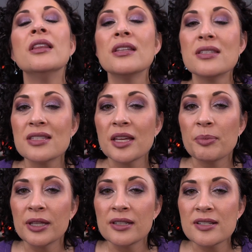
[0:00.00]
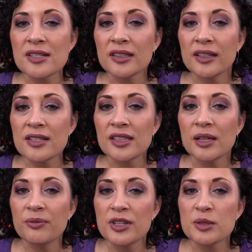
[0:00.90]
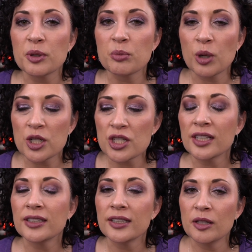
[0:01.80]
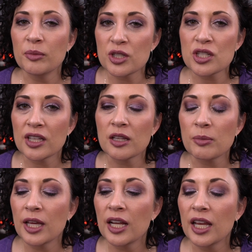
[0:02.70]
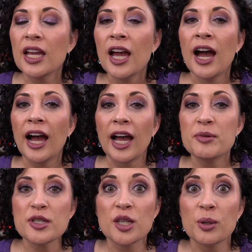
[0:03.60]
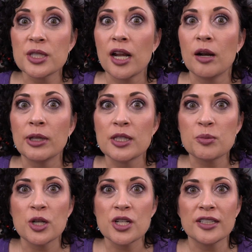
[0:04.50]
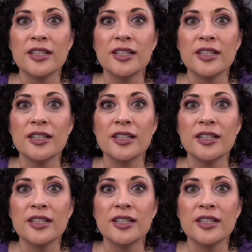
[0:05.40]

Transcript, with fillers: This is a Pantastic Ladies Club Facebook project. I didn't mention that at the beginning. I'm just so excited about this project.